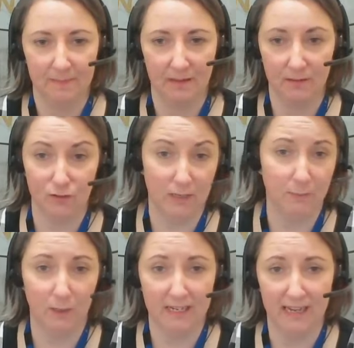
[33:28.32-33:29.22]
I'll try
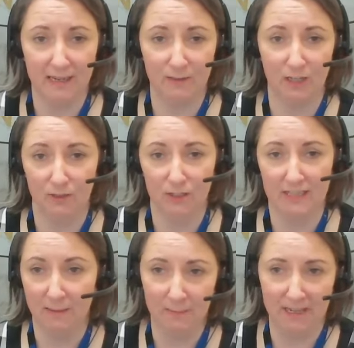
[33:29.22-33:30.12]
and work out how to launch
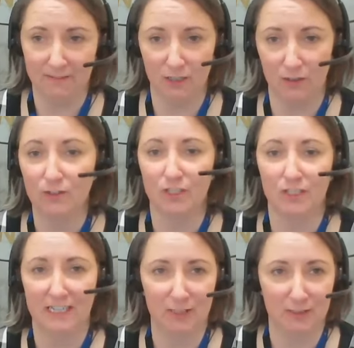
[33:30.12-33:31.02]
that. I may have to launch
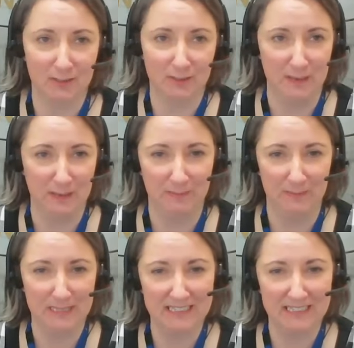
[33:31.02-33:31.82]
that in just a moment.